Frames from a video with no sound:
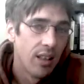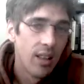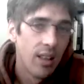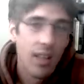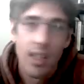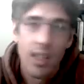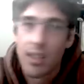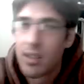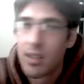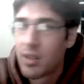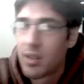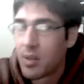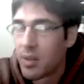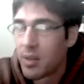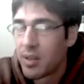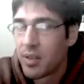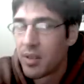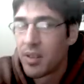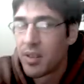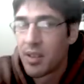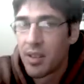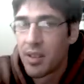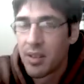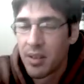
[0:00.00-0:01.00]
And so
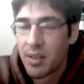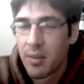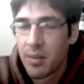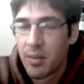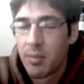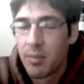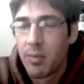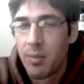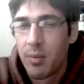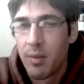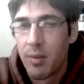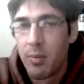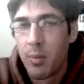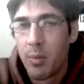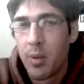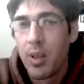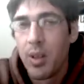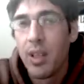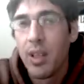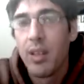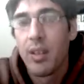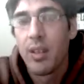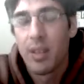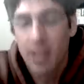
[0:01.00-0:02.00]
there's, there's a
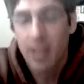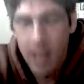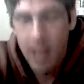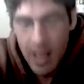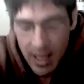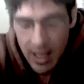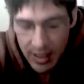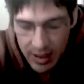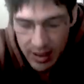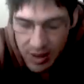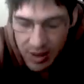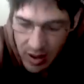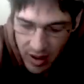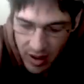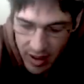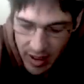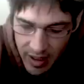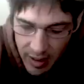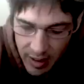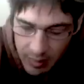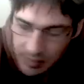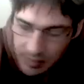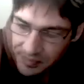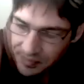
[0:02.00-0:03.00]
pretty good analogy
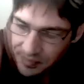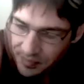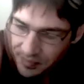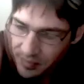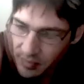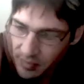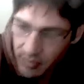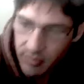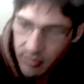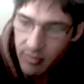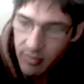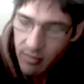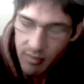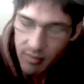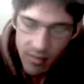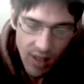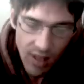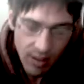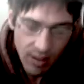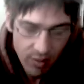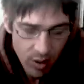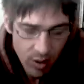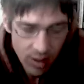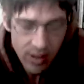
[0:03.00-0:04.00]
there.
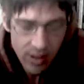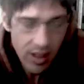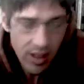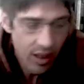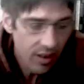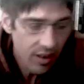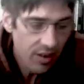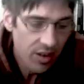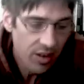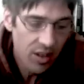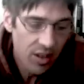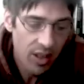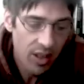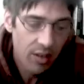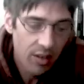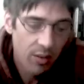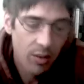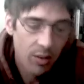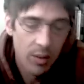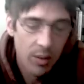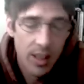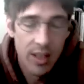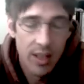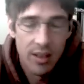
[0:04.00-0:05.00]
Of course, the other
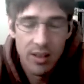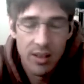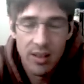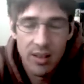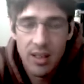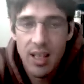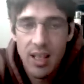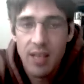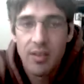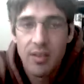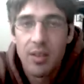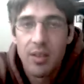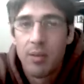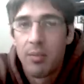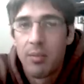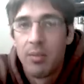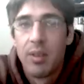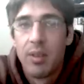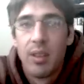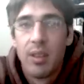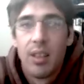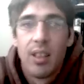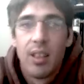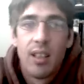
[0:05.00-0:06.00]
general way is just have some
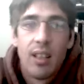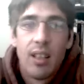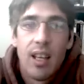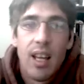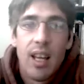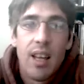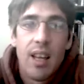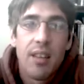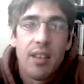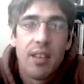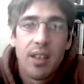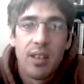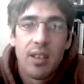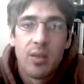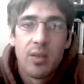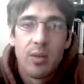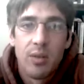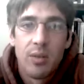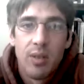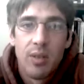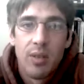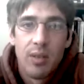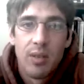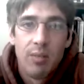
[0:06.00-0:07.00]
ethics
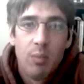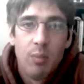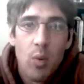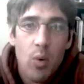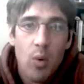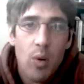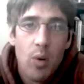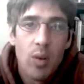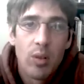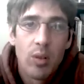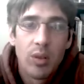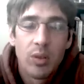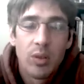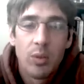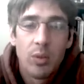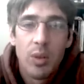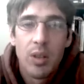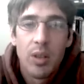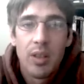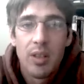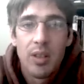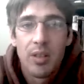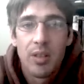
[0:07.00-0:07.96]
and morals where there's